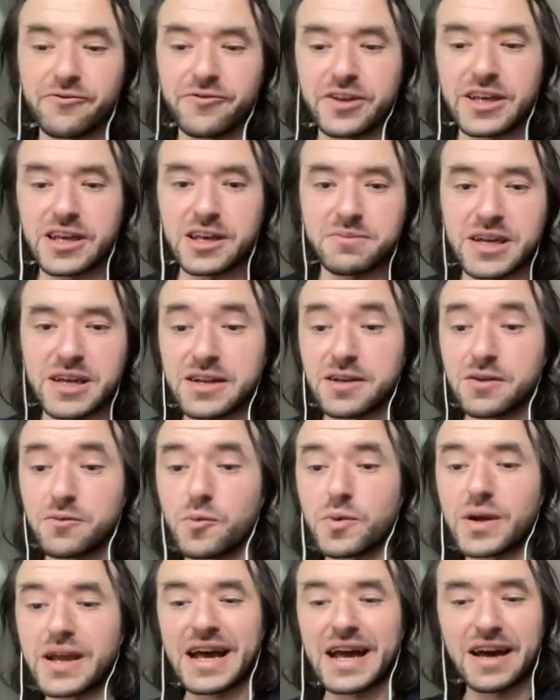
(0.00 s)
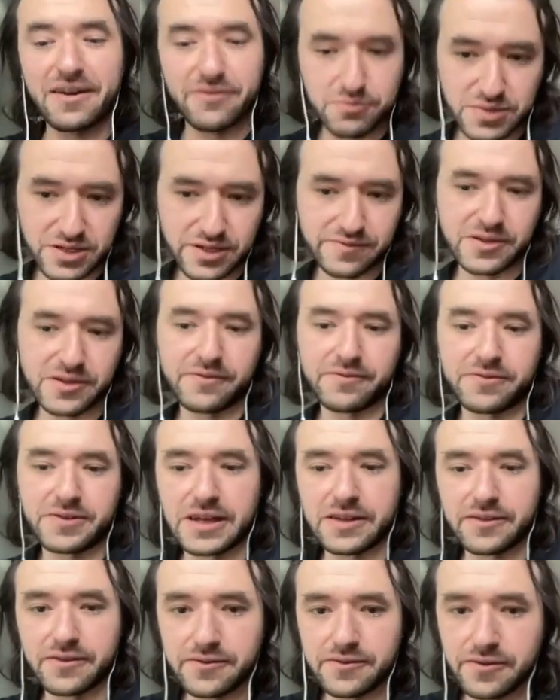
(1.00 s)
came in, we have a bit of time for
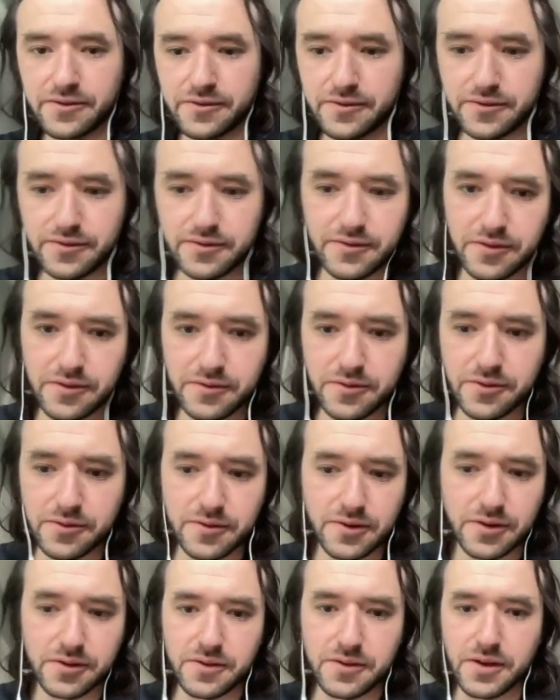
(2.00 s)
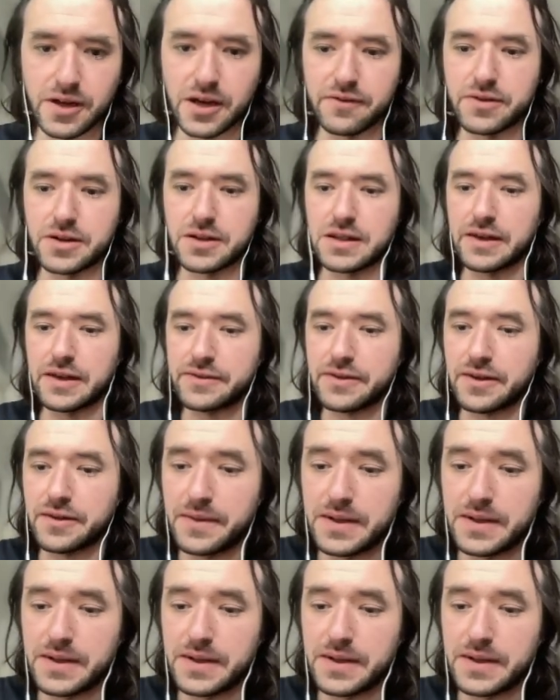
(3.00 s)
that to cover it later.